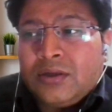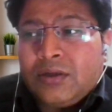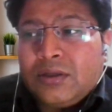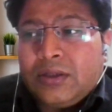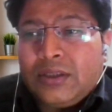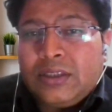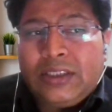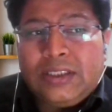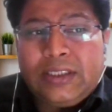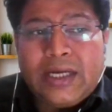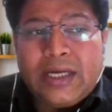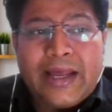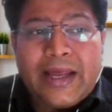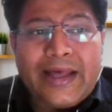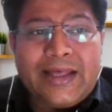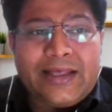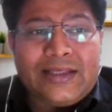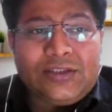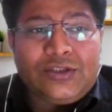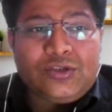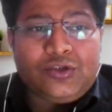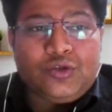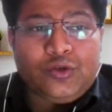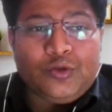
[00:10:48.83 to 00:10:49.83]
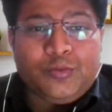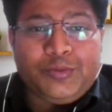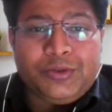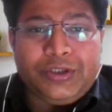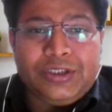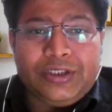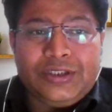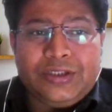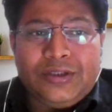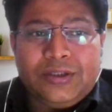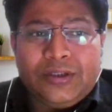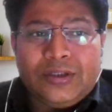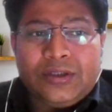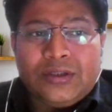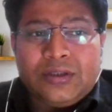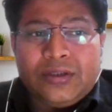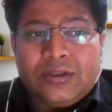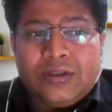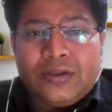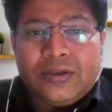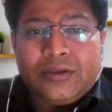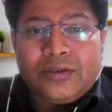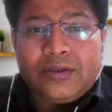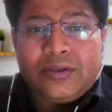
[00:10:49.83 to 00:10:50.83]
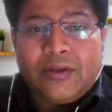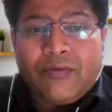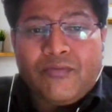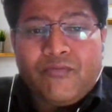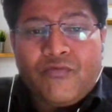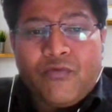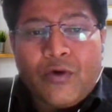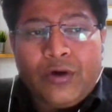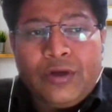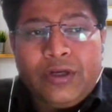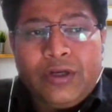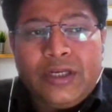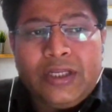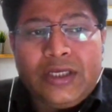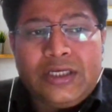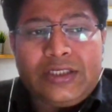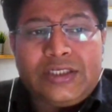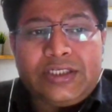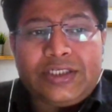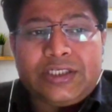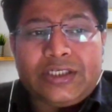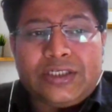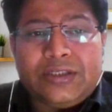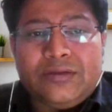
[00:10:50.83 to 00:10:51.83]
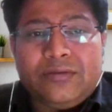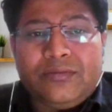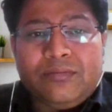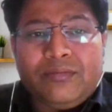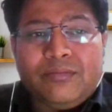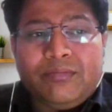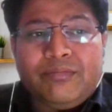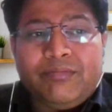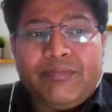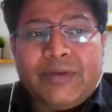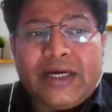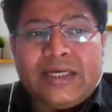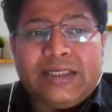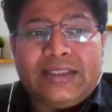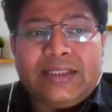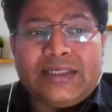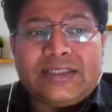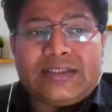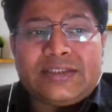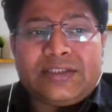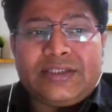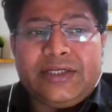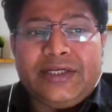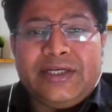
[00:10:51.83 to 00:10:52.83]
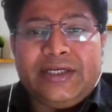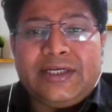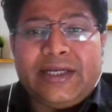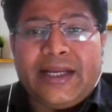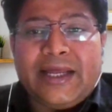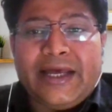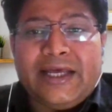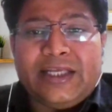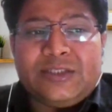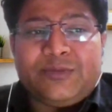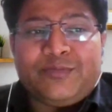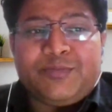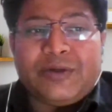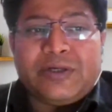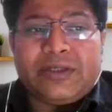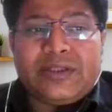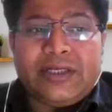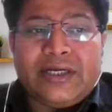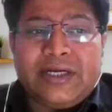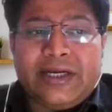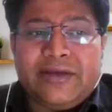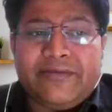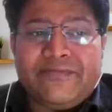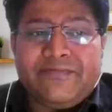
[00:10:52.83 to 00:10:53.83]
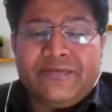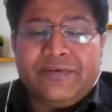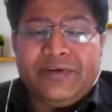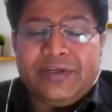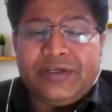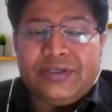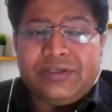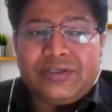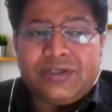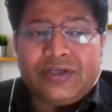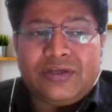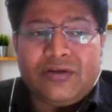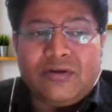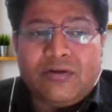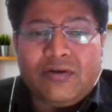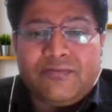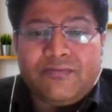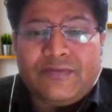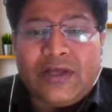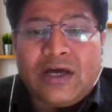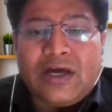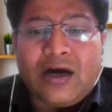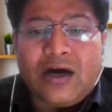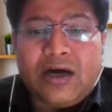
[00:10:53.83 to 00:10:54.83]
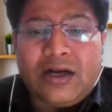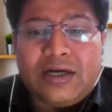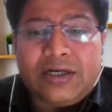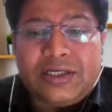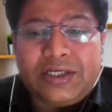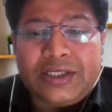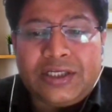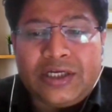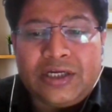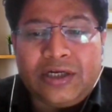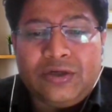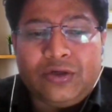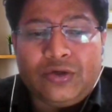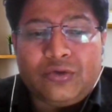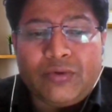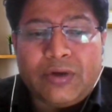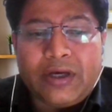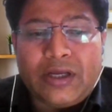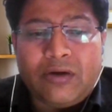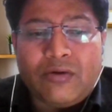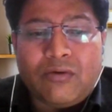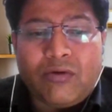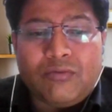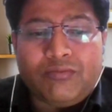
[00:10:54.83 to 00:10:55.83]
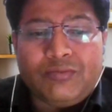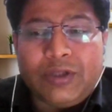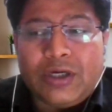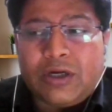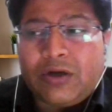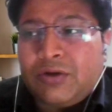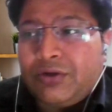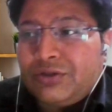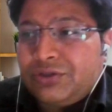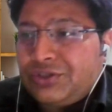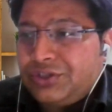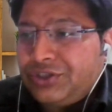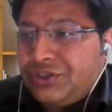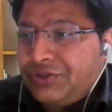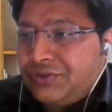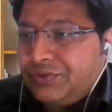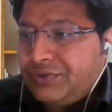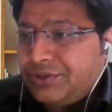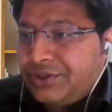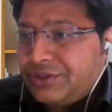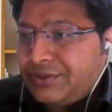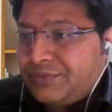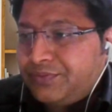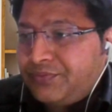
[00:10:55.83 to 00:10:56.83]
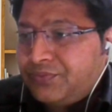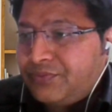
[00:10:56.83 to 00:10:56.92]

it has to be a violation by the state as per the definition of the article 12 of the constitution